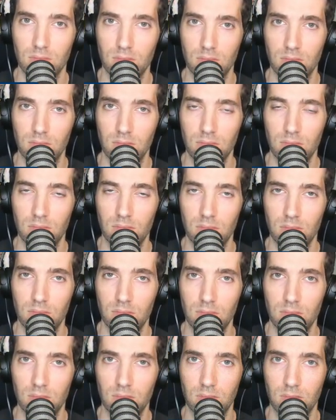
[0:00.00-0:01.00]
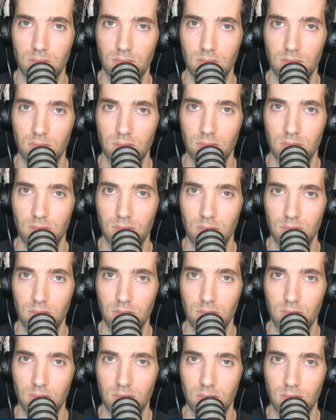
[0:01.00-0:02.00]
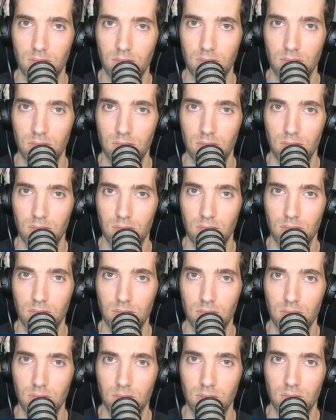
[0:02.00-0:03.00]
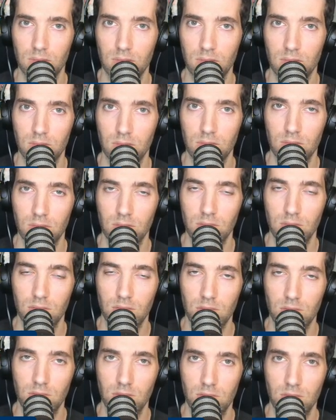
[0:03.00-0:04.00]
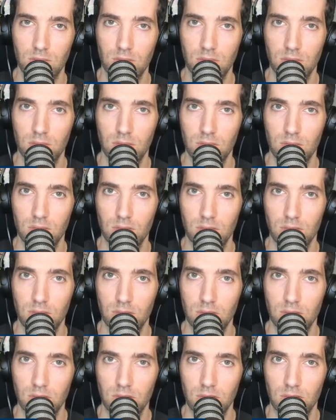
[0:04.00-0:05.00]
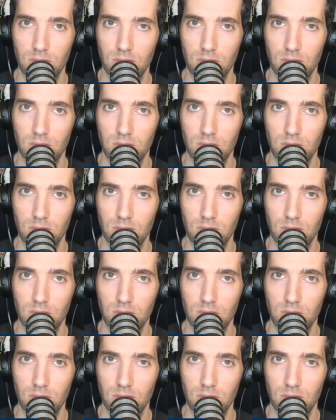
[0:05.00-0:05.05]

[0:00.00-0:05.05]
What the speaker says: (silent)